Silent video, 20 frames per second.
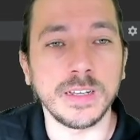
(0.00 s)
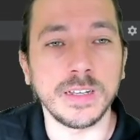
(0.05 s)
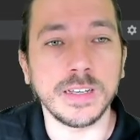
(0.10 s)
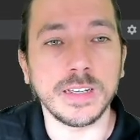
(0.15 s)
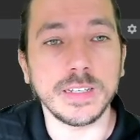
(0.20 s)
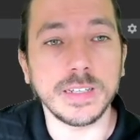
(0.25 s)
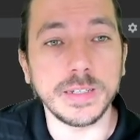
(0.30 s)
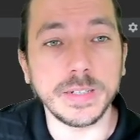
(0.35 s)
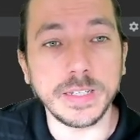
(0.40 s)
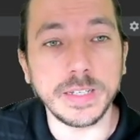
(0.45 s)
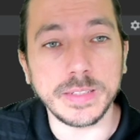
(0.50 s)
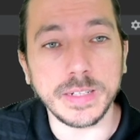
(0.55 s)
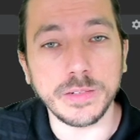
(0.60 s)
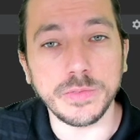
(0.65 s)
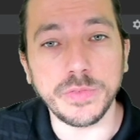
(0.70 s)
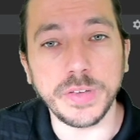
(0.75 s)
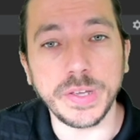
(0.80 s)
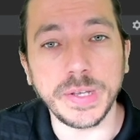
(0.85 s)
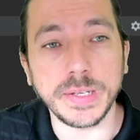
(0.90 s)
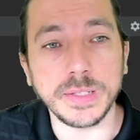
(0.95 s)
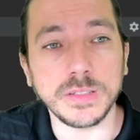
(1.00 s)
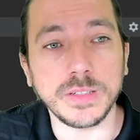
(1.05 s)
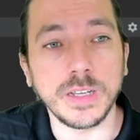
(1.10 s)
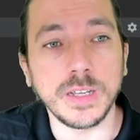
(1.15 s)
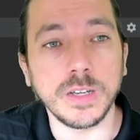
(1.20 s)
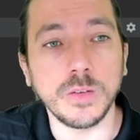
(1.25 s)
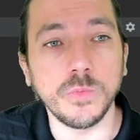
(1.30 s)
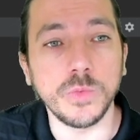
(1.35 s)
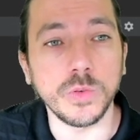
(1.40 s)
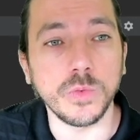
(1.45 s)
an interface
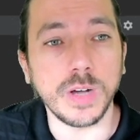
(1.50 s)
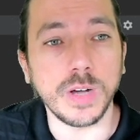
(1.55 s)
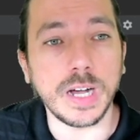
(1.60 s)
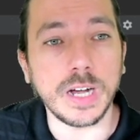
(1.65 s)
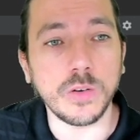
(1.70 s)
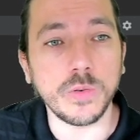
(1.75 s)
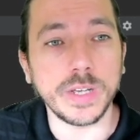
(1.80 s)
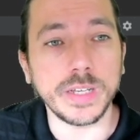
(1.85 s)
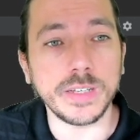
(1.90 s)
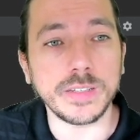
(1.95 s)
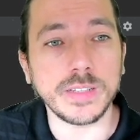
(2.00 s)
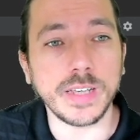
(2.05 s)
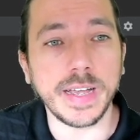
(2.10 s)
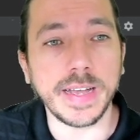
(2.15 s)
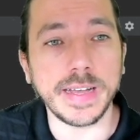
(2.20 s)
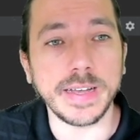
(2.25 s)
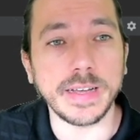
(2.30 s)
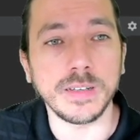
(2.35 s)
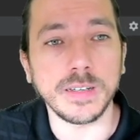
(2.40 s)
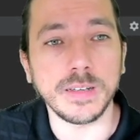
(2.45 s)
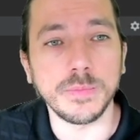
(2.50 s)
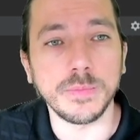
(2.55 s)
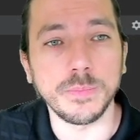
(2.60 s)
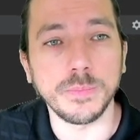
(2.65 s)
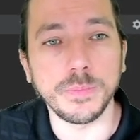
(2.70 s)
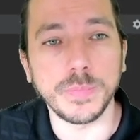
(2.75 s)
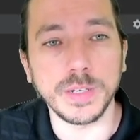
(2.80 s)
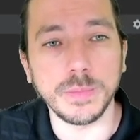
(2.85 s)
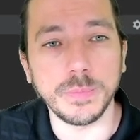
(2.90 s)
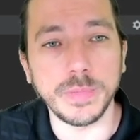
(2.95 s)
will always have
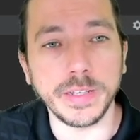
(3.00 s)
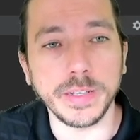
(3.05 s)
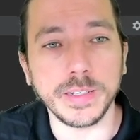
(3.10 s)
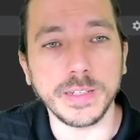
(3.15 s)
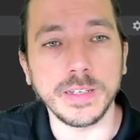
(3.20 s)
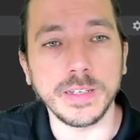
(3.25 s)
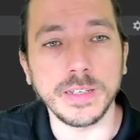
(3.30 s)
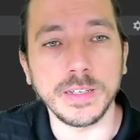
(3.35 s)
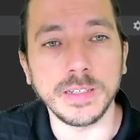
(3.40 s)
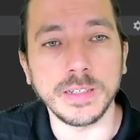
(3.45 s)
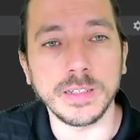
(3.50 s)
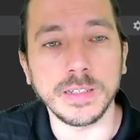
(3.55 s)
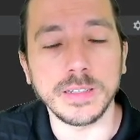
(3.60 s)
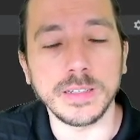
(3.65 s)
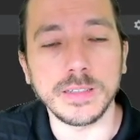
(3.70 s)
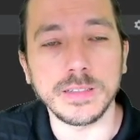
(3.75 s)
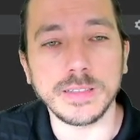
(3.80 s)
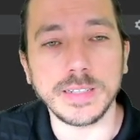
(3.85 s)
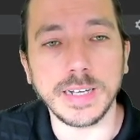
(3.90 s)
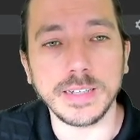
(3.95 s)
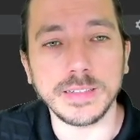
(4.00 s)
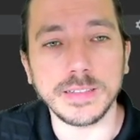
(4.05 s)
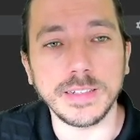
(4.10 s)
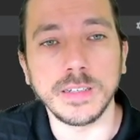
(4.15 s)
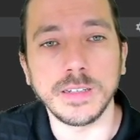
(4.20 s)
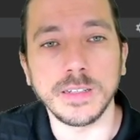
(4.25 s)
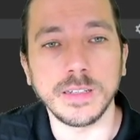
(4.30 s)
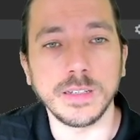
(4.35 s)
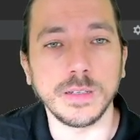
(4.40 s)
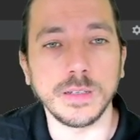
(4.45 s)
public
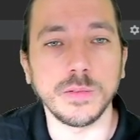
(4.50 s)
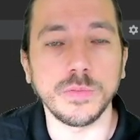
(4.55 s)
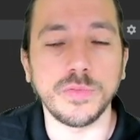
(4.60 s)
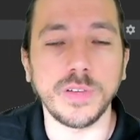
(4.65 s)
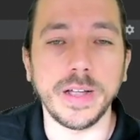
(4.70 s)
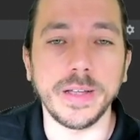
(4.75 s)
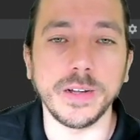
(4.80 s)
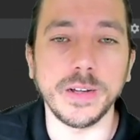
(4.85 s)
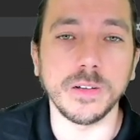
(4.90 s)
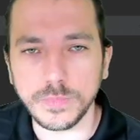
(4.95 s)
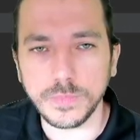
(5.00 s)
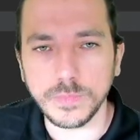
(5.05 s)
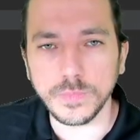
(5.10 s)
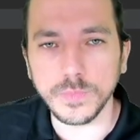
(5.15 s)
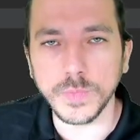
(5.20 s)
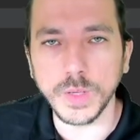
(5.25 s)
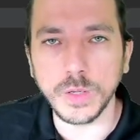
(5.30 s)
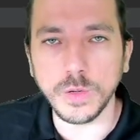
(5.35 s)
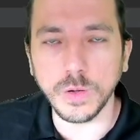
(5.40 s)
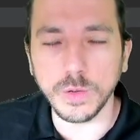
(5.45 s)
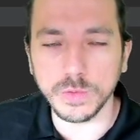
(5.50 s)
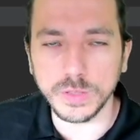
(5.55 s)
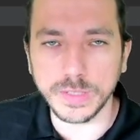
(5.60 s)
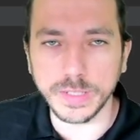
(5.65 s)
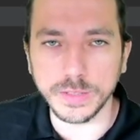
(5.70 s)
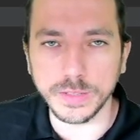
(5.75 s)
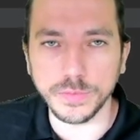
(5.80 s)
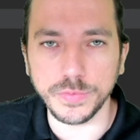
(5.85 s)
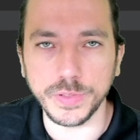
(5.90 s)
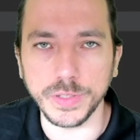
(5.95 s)
static final constant
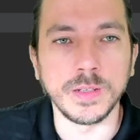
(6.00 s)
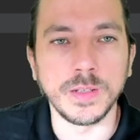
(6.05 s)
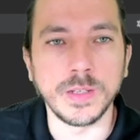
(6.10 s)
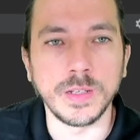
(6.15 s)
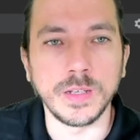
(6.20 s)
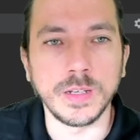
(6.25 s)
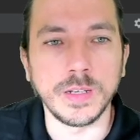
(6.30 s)
field.